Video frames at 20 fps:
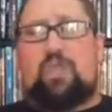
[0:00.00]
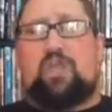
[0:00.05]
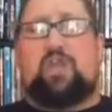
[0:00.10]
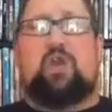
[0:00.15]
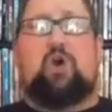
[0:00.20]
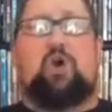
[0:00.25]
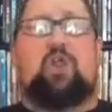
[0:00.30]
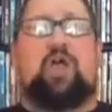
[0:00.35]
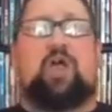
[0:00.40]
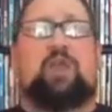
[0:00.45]
a
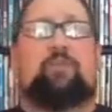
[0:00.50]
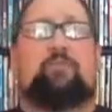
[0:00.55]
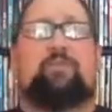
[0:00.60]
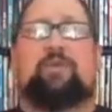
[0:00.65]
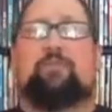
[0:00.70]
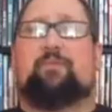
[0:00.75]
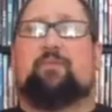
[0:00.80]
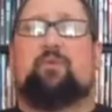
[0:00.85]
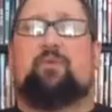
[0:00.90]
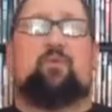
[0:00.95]
lot of
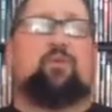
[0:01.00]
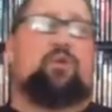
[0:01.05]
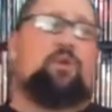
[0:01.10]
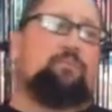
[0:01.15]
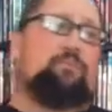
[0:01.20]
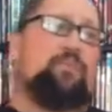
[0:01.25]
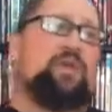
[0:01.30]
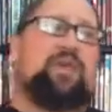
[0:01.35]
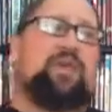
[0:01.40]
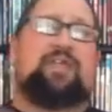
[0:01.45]
people
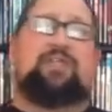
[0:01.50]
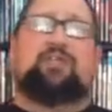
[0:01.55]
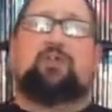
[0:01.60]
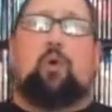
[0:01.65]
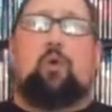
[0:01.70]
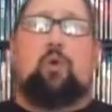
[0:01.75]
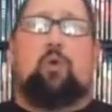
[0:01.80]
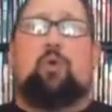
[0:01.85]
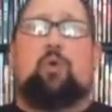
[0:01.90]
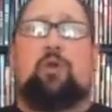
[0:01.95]
were big into
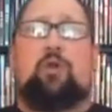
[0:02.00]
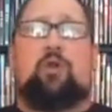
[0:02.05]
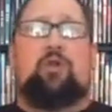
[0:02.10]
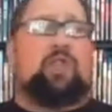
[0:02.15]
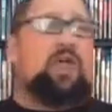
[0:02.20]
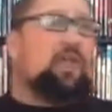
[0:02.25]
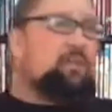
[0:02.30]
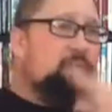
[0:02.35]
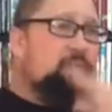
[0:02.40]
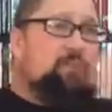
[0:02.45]
horror, a
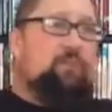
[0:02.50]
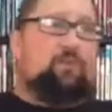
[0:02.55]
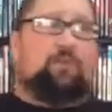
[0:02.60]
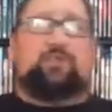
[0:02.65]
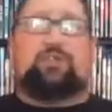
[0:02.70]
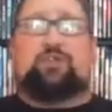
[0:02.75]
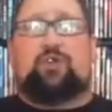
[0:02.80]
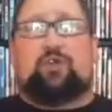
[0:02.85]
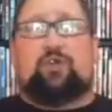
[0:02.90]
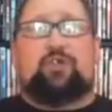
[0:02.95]
lot of people are
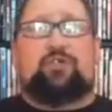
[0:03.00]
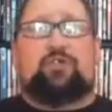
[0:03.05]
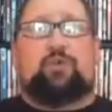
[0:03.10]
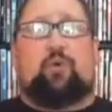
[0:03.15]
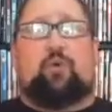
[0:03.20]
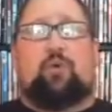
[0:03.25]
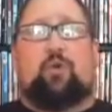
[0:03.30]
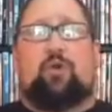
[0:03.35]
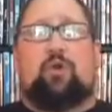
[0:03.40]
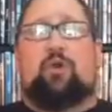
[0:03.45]
still into
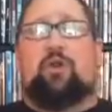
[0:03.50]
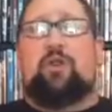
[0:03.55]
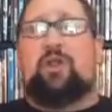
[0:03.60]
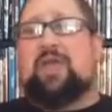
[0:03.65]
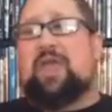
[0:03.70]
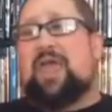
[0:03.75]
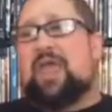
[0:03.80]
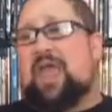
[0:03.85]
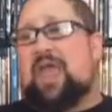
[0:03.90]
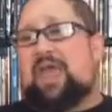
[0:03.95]
horror,
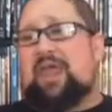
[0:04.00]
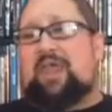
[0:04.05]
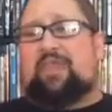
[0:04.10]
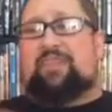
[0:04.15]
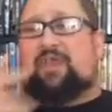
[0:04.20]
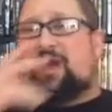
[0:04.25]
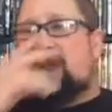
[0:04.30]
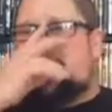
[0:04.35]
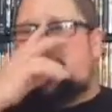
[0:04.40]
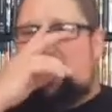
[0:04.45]
and I
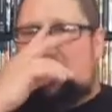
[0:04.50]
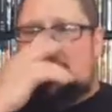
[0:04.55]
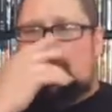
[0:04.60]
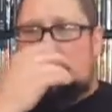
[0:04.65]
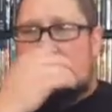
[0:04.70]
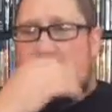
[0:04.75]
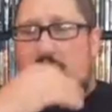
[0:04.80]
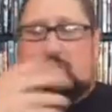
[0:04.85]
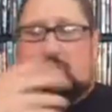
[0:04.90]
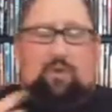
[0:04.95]
thought,
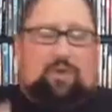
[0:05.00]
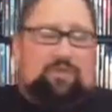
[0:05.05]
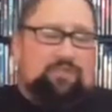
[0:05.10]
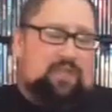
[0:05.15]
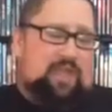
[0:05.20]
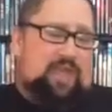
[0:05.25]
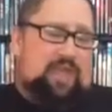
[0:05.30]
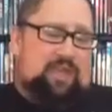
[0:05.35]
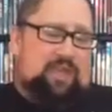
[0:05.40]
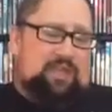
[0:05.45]
what
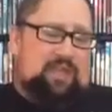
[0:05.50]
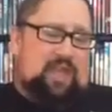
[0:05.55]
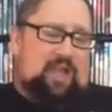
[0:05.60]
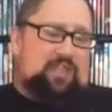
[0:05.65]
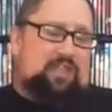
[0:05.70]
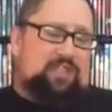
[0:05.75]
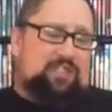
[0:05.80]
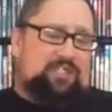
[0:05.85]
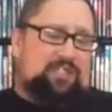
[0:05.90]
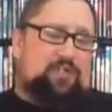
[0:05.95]
the heck
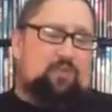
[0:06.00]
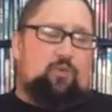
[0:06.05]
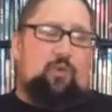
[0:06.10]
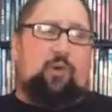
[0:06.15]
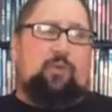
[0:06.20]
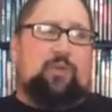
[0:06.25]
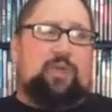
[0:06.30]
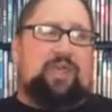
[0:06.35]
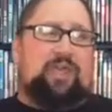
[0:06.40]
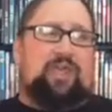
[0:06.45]
not? Let's see
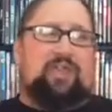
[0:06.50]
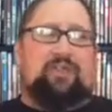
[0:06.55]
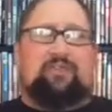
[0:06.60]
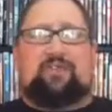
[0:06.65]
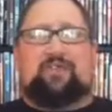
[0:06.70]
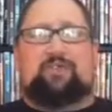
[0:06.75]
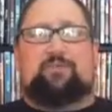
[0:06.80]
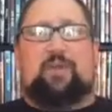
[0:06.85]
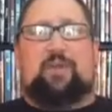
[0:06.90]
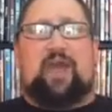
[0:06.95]
what we get in
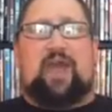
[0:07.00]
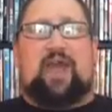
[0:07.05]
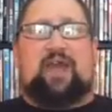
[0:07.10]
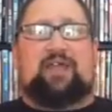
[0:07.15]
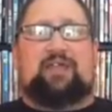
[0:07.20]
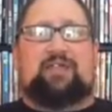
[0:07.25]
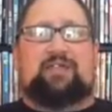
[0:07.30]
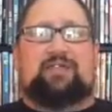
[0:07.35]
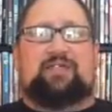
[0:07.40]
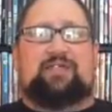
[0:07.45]
this
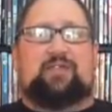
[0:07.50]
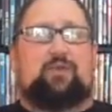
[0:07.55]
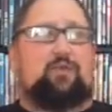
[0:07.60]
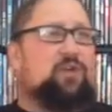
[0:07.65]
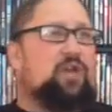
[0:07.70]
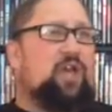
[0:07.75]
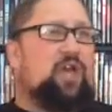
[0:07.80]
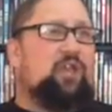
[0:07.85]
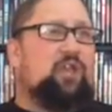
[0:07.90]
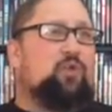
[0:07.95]
pack and see
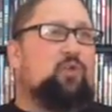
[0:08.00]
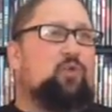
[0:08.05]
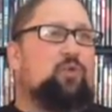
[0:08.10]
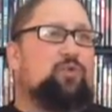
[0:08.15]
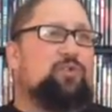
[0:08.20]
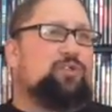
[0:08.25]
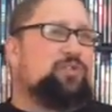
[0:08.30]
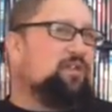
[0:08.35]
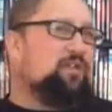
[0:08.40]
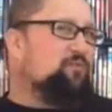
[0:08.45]
what kind of
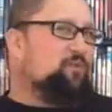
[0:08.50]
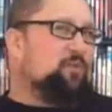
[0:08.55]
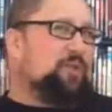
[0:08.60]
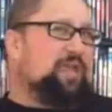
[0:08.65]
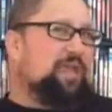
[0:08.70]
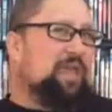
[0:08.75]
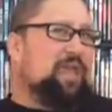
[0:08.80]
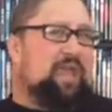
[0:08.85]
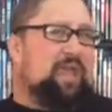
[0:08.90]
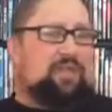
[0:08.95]
cool stuff we
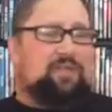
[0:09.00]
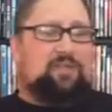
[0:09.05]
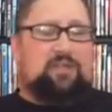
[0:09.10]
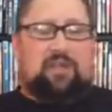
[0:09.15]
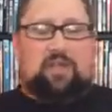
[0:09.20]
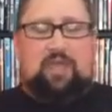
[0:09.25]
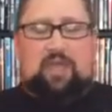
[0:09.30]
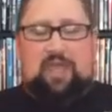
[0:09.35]
get.